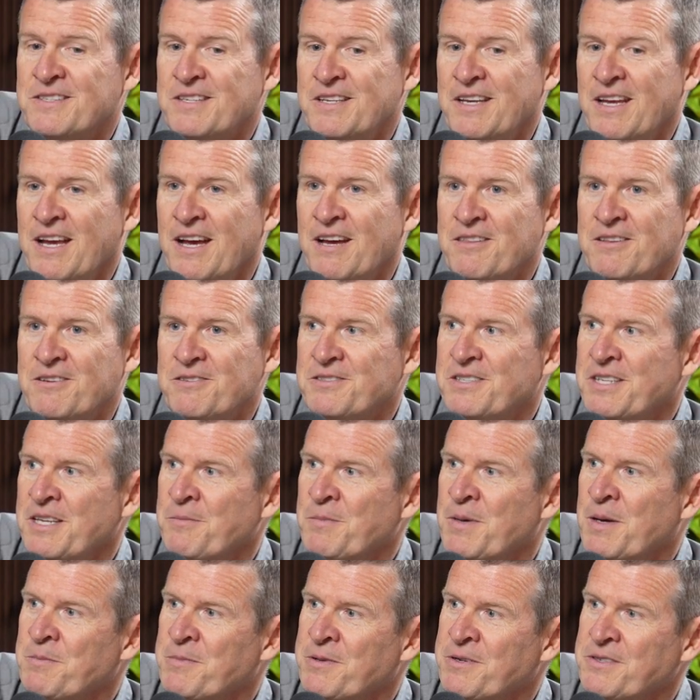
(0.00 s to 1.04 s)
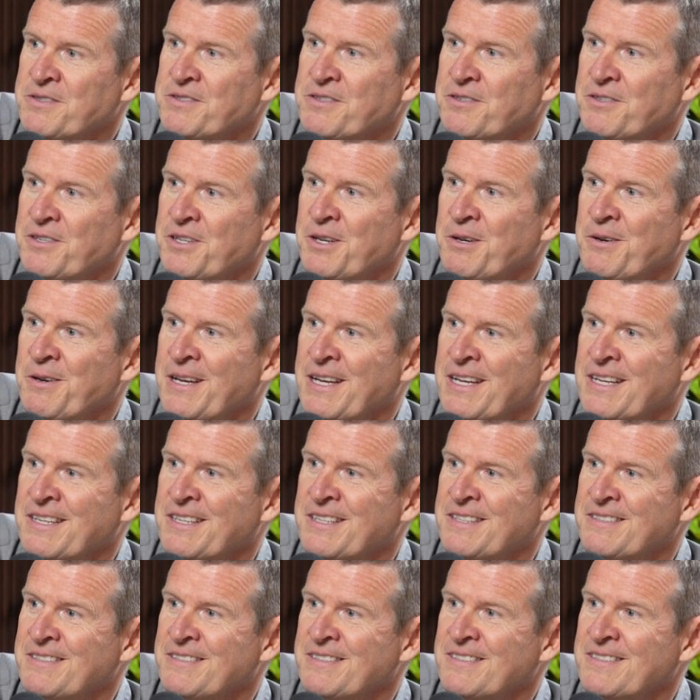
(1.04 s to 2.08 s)
see how their team members are doing.
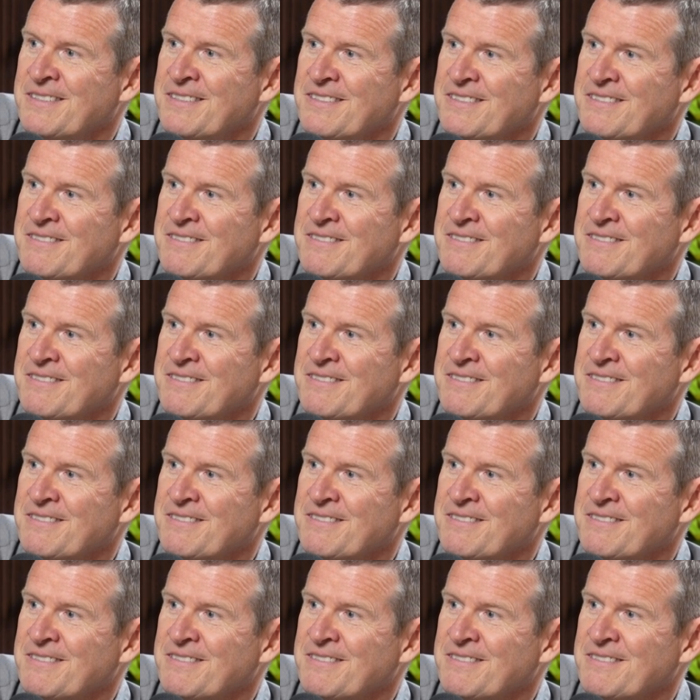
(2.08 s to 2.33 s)
And